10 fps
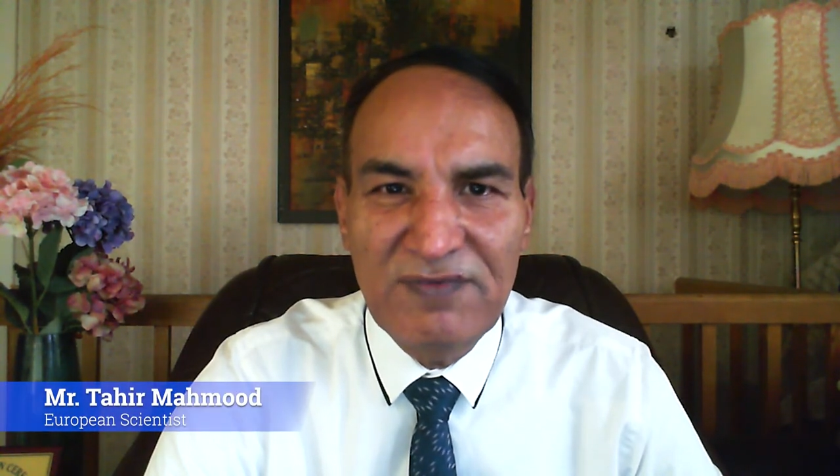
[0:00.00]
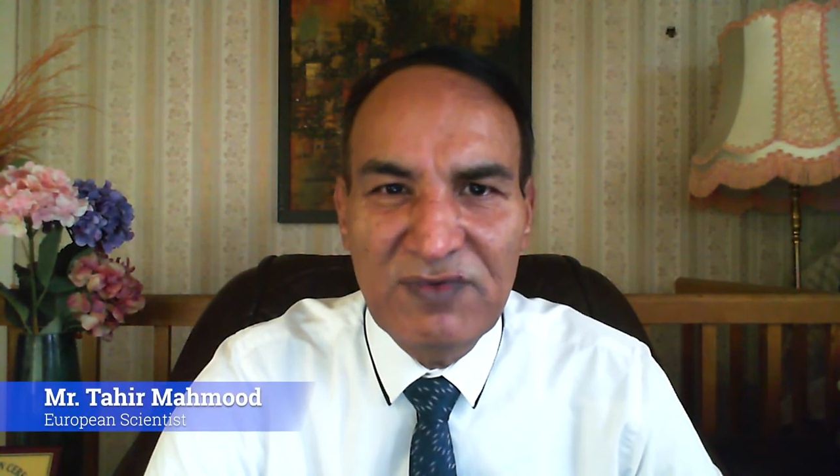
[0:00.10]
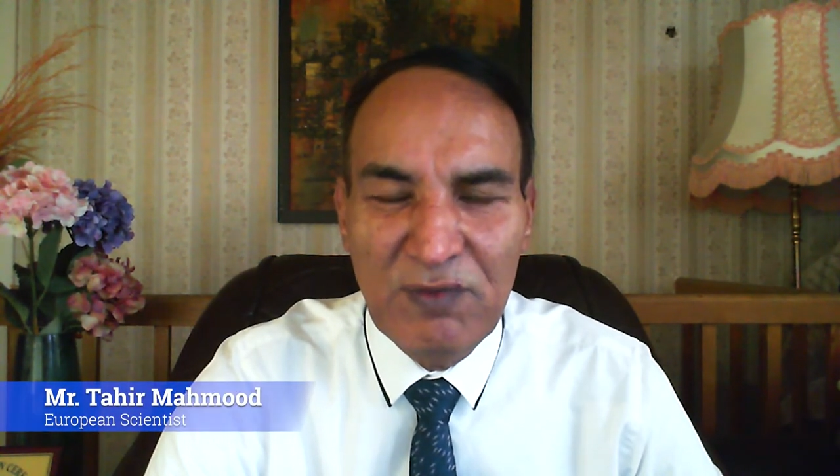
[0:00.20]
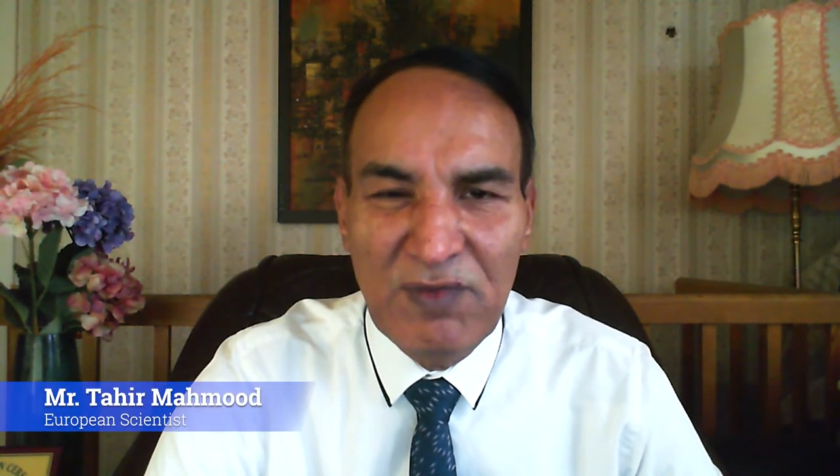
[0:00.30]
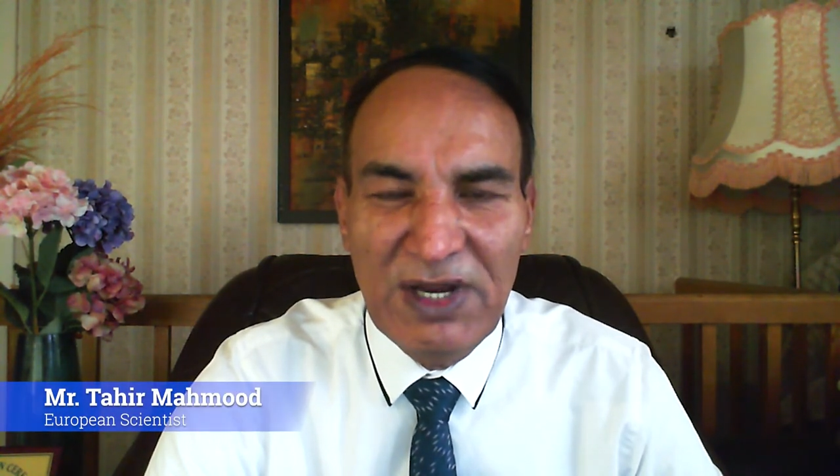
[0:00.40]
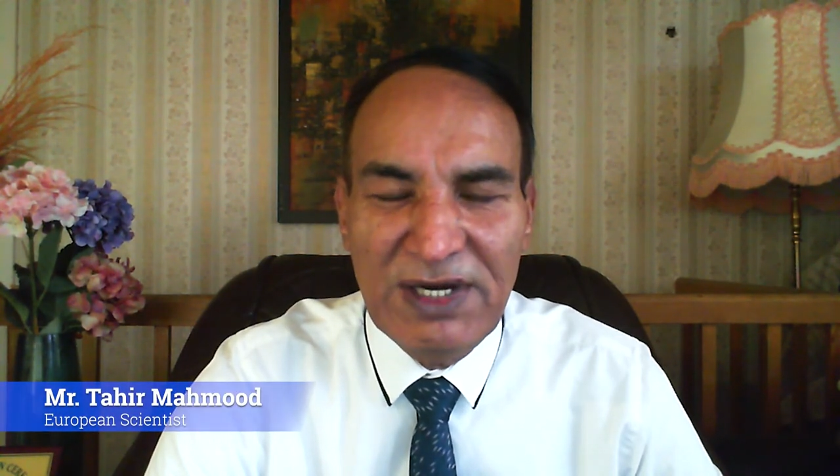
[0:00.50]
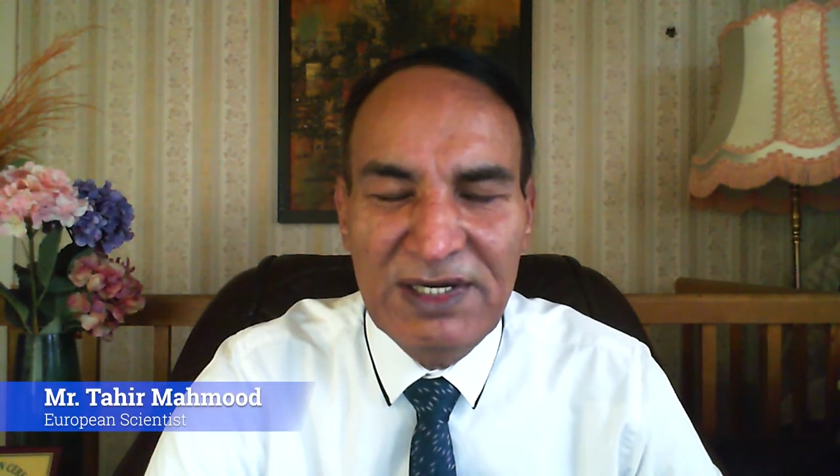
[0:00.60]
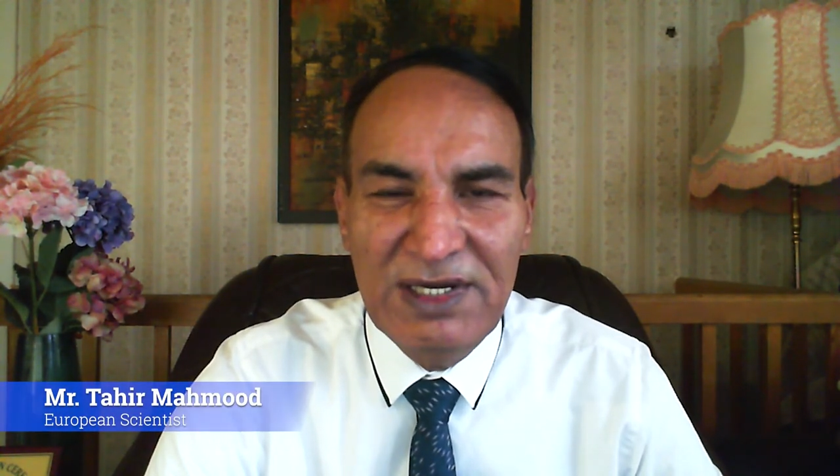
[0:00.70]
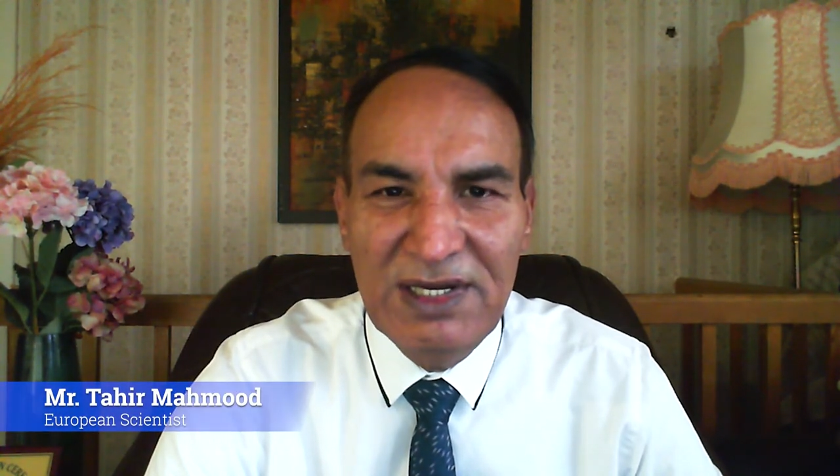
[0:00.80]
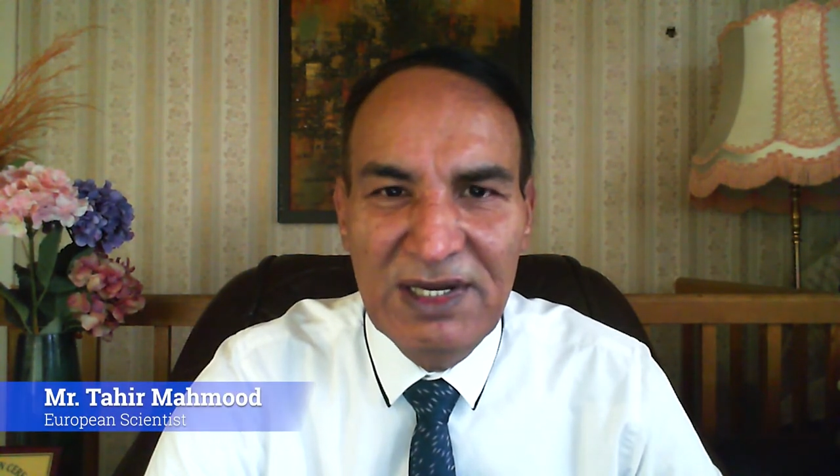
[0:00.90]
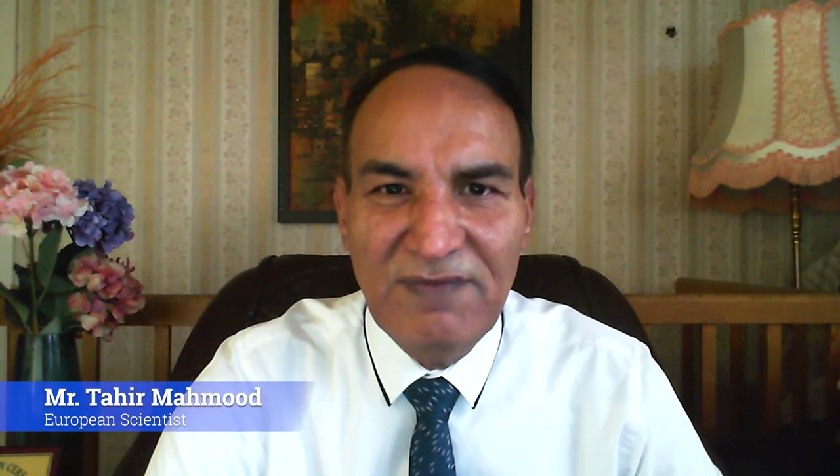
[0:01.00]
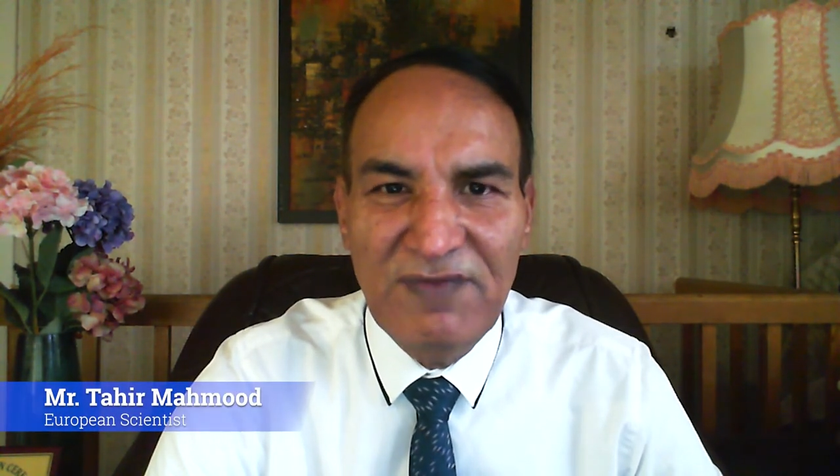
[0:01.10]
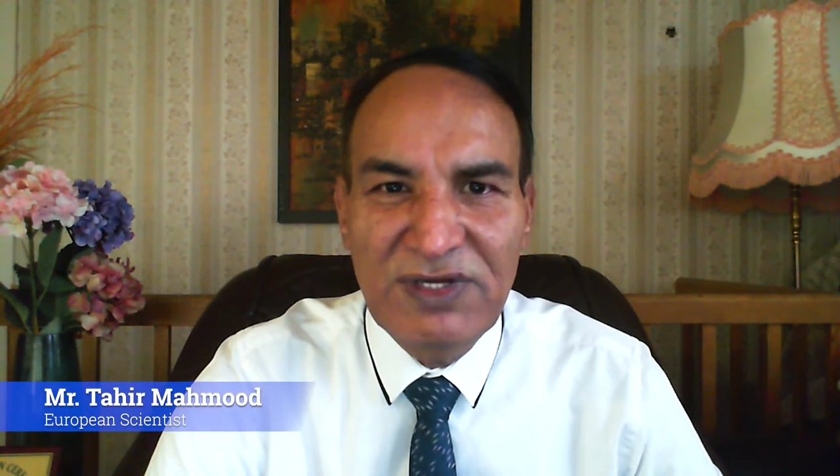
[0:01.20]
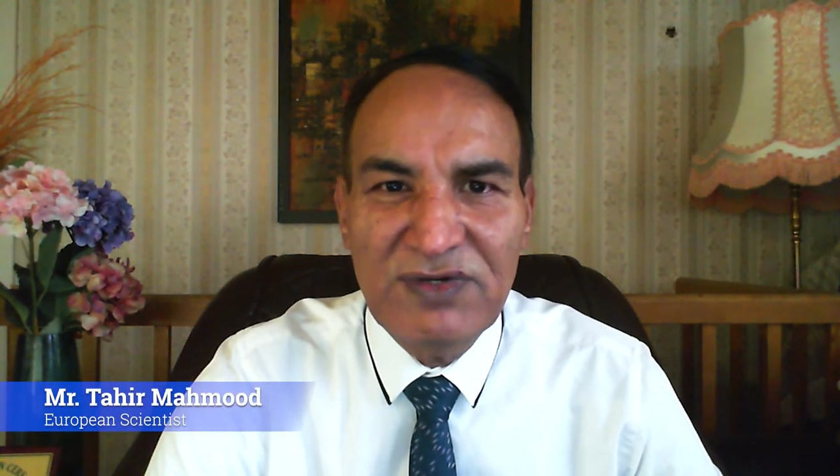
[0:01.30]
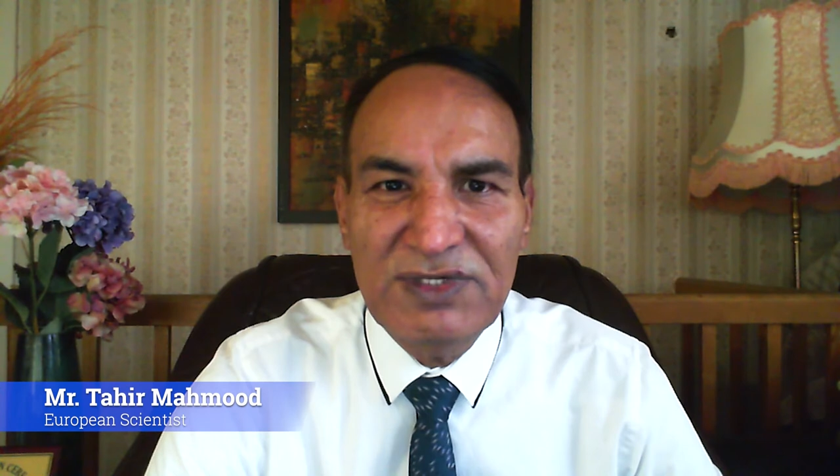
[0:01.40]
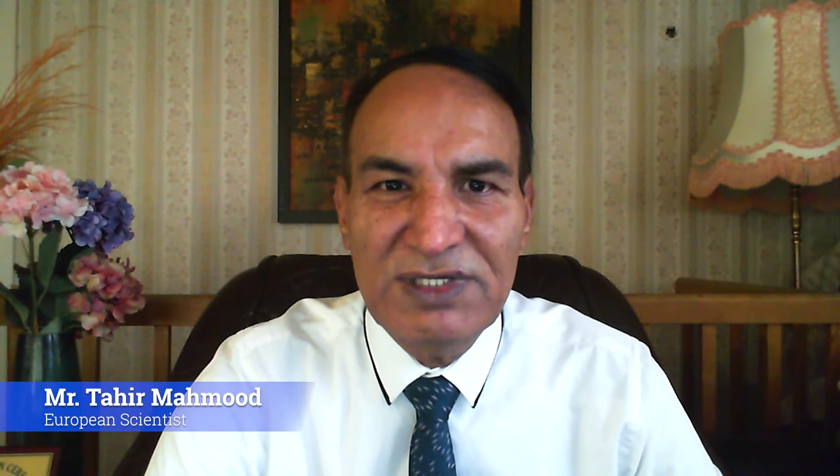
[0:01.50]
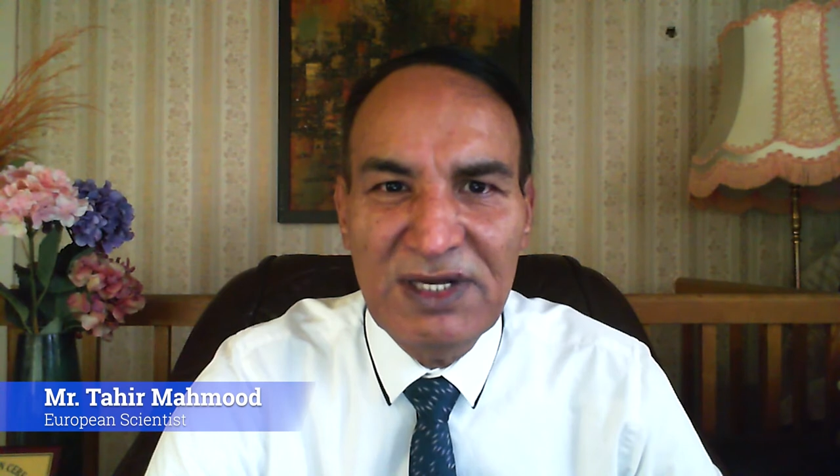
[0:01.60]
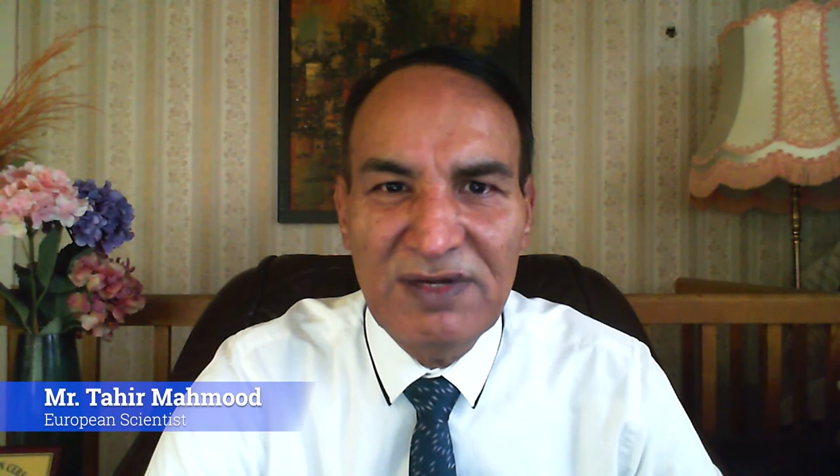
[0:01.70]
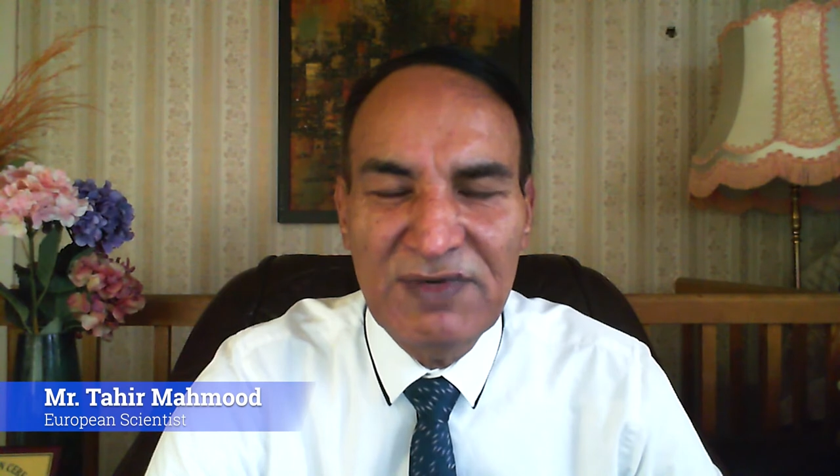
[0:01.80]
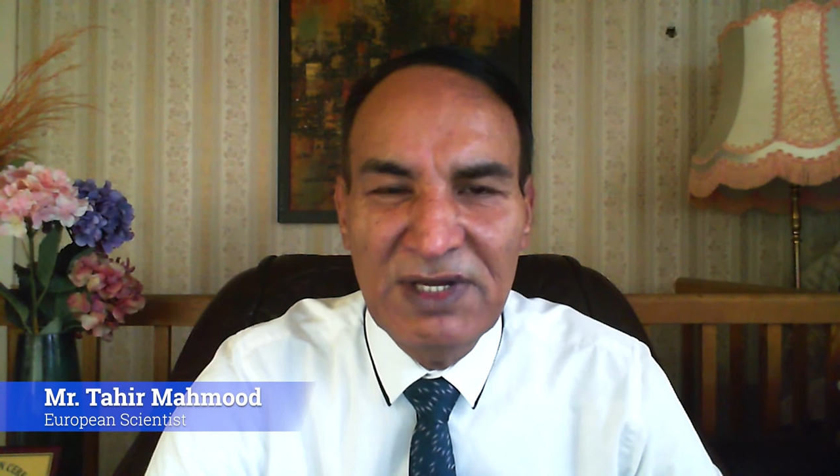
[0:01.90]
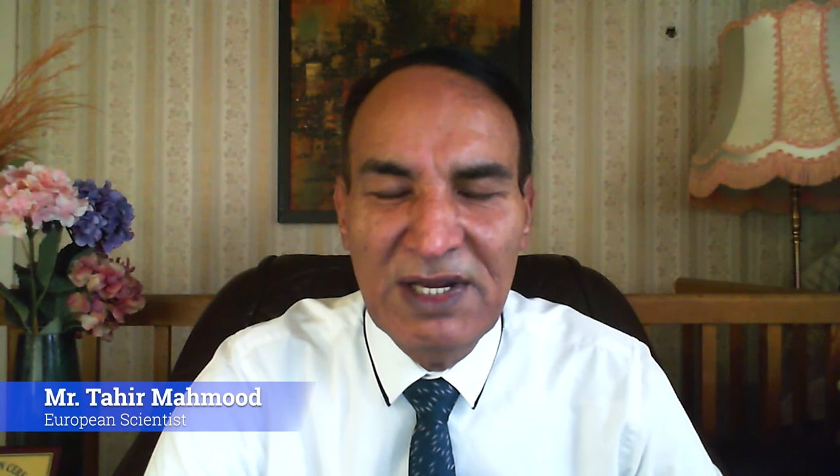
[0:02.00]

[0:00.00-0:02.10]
to humanity and which could serve